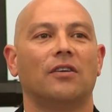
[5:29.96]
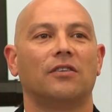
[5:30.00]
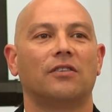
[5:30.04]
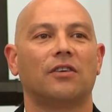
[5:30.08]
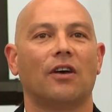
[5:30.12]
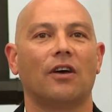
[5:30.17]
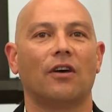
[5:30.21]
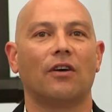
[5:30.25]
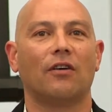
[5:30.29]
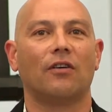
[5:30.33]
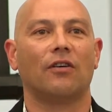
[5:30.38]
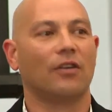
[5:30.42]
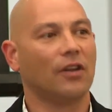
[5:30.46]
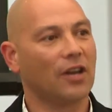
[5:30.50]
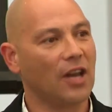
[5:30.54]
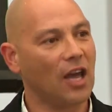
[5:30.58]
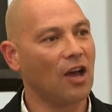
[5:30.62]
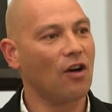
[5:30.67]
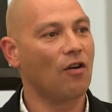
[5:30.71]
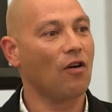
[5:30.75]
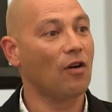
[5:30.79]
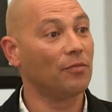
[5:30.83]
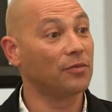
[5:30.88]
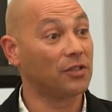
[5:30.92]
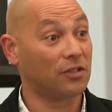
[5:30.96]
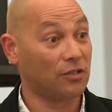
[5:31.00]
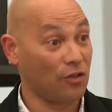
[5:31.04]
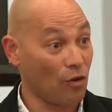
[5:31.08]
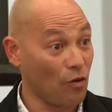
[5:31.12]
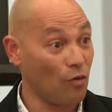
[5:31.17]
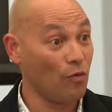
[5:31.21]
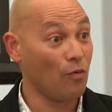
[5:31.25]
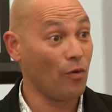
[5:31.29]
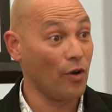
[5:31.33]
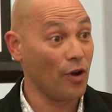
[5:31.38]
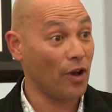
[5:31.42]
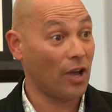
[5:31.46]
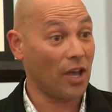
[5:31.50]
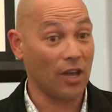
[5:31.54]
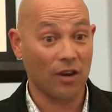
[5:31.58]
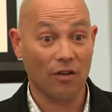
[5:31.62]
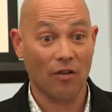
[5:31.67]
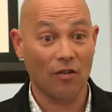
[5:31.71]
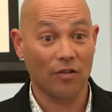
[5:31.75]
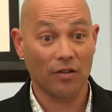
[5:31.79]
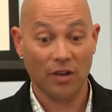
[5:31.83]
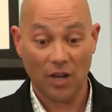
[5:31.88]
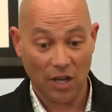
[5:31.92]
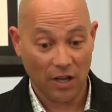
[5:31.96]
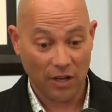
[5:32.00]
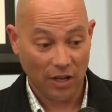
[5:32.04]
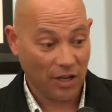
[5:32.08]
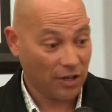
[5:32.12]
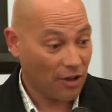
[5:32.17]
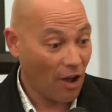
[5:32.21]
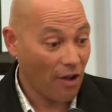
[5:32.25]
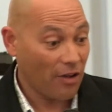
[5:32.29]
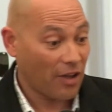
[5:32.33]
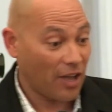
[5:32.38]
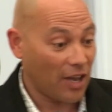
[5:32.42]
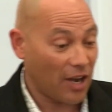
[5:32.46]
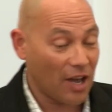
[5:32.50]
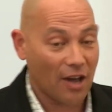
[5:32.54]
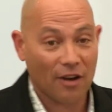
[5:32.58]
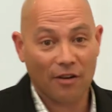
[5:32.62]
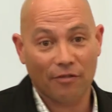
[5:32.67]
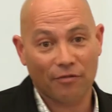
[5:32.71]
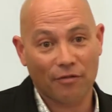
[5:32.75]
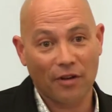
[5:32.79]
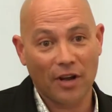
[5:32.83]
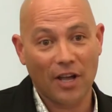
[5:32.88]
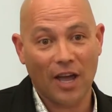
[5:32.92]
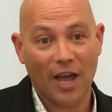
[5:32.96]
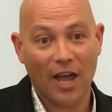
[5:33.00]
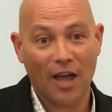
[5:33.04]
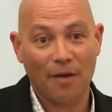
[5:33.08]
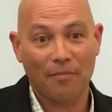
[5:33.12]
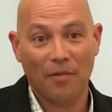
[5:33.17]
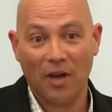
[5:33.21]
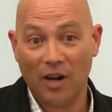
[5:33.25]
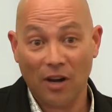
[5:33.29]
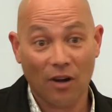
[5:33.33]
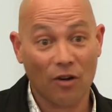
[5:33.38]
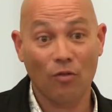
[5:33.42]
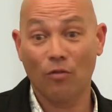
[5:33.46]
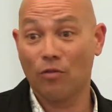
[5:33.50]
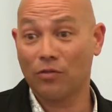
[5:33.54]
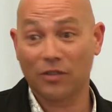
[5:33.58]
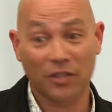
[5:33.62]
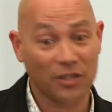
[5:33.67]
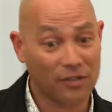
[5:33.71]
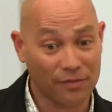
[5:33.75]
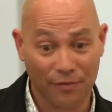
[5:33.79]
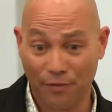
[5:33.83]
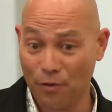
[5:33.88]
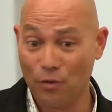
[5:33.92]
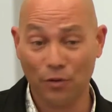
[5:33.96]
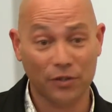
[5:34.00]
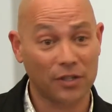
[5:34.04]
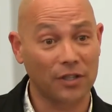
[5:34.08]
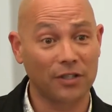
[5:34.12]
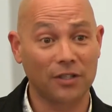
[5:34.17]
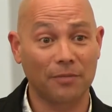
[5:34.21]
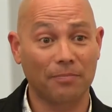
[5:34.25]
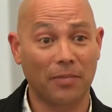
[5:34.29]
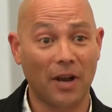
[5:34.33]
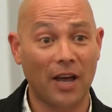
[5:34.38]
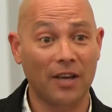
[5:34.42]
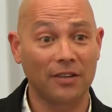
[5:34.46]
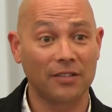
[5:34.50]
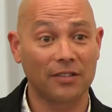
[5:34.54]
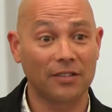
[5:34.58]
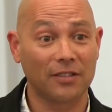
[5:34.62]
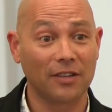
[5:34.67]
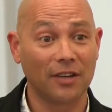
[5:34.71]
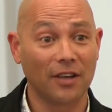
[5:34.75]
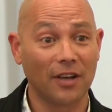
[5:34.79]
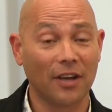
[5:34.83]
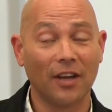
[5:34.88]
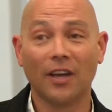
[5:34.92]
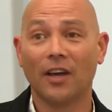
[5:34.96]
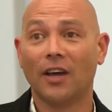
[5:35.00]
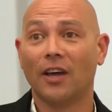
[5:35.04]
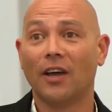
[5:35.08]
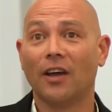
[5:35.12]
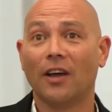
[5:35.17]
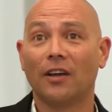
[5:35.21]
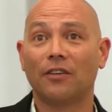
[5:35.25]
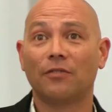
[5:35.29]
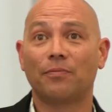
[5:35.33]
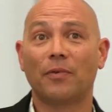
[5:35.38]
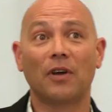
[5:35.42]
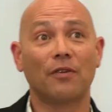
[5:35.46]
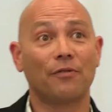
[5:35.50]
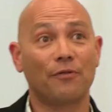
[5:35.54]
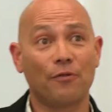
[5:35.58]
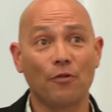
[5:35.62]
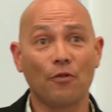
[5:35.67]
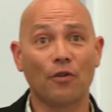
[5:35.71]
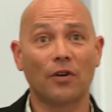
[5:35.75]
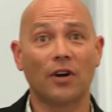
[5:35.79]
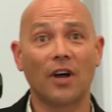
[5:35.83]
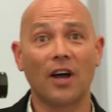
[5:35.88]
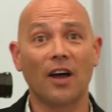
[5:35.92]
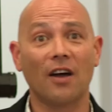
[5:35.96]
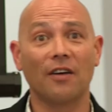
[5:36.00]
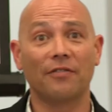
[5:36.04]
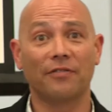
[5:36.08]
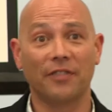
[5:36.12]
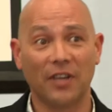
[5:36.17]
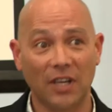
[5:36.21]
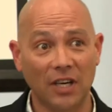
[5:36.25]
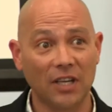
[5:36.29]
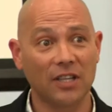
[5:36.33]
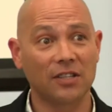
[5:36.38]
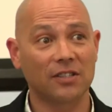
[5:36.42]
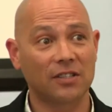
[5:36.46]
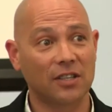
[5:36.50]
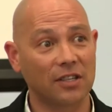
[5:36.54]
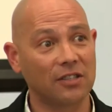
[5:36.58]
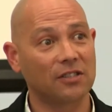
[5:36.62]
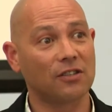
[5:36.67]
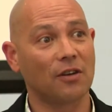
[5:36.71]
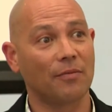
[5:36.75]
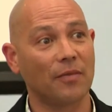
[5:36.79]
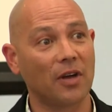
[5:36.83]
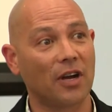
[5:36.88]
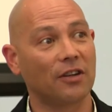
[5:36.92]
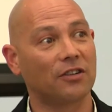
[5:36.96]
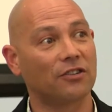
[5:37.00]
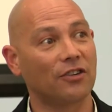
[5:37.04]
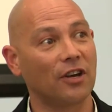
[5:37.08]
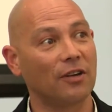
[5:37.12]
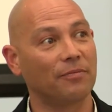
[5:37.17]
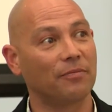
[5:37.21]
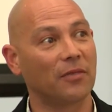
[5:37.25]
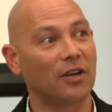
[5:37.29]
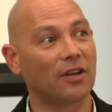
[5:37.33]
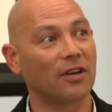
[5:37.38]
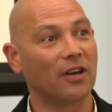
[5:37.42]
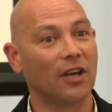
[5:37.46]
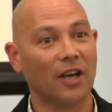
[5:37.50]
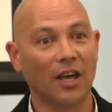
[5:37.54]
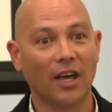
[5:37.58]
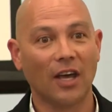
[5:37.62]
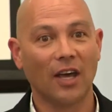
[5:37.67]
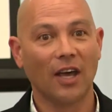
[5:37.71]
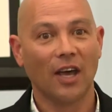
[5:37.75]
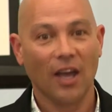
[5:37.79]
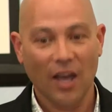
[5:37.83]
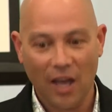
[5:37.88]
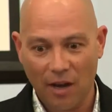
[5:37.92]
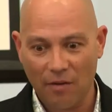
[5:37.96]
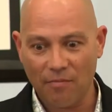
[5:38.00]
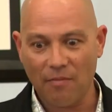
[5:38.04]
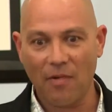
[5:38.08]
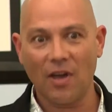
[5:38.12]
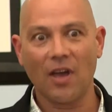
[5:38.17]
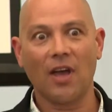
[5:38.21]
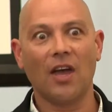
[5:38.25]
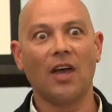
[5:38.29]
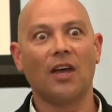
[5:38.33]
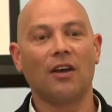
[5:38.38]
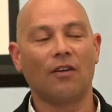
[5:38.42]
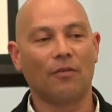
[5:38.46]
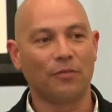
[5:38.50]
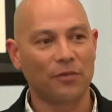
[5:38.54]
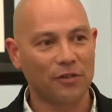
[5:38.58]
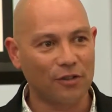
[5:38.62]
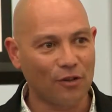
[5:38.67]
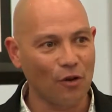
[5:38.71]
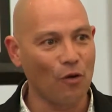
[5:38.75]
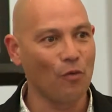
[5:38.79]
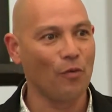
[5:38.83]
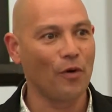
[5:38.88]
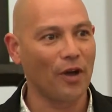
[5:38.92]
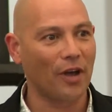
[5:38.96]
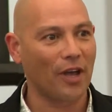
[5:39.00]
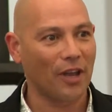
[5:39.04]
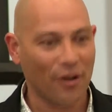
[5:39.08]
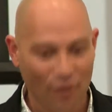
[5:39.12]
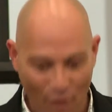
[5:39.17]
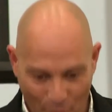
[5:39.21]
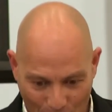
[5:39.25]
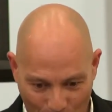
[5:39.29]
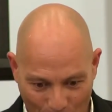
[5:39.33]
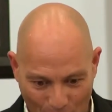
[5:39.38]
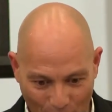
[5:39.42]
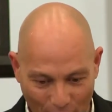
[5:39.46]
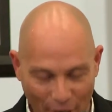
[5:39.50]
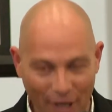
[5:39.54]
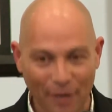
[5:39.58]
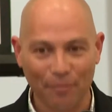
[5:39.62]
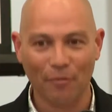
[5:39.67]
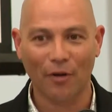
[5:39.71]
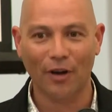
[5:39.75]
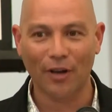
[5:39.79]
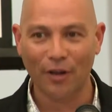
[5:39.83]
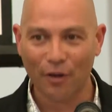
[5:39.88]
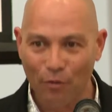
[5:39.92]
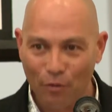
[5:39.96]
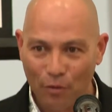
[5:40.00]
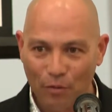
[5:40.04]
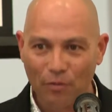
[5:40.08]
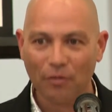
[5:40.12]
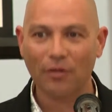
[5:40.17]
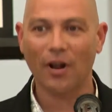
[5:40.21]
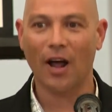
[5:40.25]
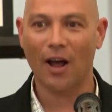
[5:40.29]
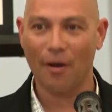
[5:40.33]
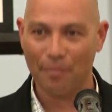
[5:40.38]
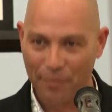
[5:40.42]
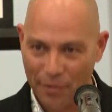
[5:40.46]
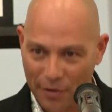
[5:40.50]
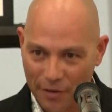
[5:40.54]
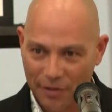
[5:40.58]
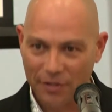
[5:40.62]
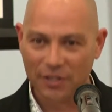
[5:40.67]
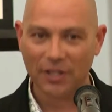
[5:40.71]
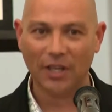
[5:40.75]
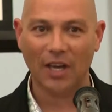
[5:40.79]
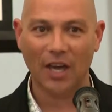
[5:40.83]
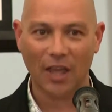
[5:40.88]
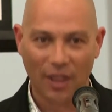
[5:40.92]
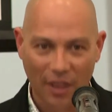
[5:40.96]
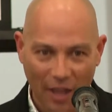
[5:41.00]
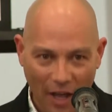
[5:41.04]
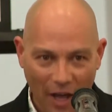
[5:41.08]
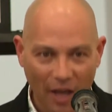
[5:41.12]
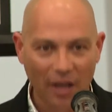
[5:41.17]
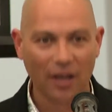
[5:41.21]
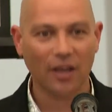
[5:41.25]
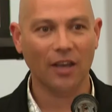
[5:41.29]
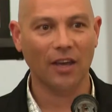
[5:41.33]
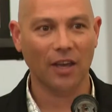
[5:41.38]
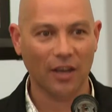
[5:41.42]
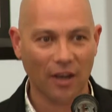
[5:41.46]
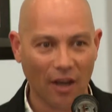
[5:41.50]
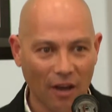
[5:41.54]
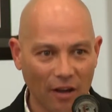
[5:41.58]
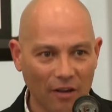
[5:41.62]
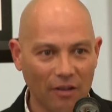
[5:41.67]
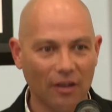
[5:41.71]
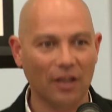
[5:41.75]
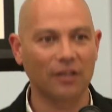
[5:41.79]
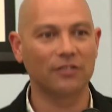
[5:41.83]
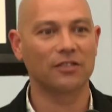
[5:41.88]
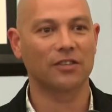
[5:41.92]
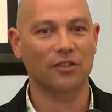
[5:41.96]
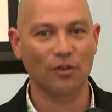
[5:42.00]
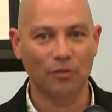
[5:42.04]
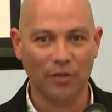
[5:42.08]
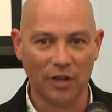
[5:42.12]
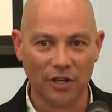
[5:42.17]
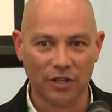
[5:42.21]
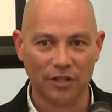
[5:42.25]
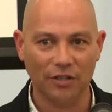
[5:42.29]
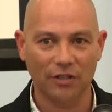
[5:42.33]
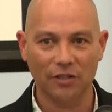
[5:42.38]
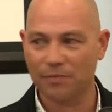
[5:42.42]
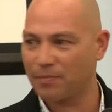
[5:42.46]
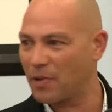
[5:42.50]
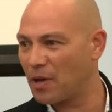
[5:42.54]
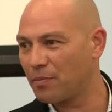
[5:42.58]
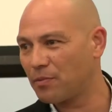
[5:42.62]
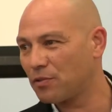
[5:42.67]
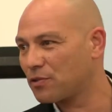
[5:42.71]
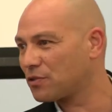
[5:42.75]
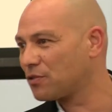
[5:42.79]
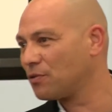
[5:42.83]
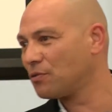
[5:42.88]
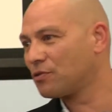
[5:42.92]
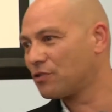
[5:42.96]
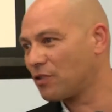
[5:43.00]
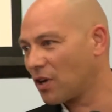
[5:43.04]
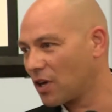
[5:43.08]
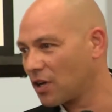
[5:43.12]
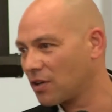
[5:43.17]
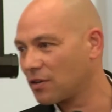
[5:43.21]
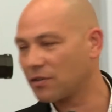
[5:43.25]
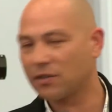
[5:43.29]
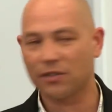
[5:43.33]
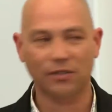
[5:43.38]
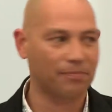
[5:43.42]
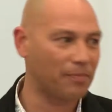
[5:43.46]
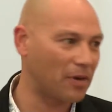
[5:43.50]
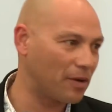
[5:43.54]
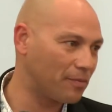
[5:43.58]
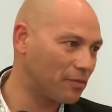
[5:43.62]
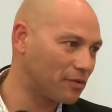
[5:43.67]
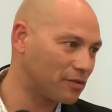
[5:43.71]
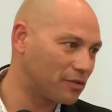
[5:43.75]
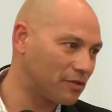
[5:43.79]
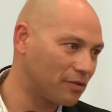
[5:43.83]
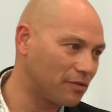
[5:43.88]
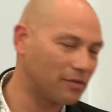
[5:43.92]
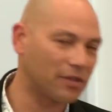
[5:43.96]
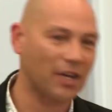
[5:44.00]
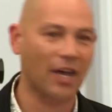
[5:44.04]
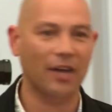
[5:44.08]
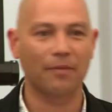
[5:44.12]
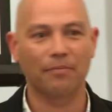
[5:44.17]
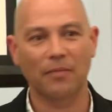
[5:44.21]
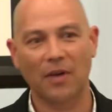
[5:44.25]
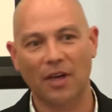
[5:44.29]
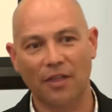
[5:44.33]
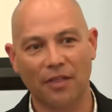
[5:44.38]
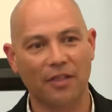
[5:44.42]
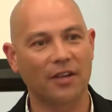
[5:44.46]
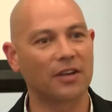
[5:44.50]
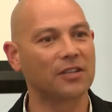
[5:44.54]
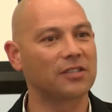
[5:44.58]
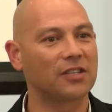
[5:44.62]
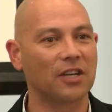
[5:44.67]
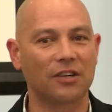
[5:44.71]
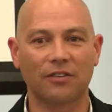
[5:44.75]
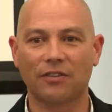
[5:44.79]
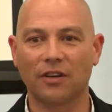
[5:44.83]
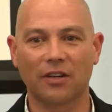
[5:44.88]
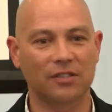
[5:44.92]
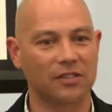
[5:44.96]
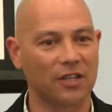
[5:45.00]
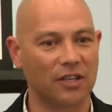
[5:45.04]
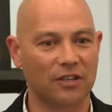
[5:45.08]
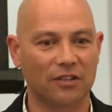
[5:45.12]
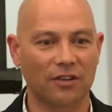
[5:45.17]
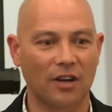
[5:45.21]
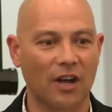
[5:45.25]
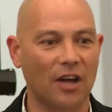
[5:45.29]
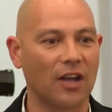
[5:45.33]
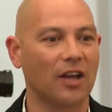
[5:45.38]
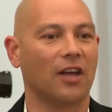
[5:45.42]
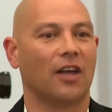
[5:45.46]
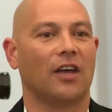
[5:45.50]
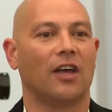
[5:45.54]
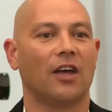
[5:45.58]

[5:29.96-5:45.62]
So now I'm still working on, you, you don't get out of rehab and it all just falls into place. It's been four and a half years since I'm out of treatment, and man, I'm still working on pulling my little hapu together, you know, and still issues. People still drink, people still take meth, et cetera, et cetera.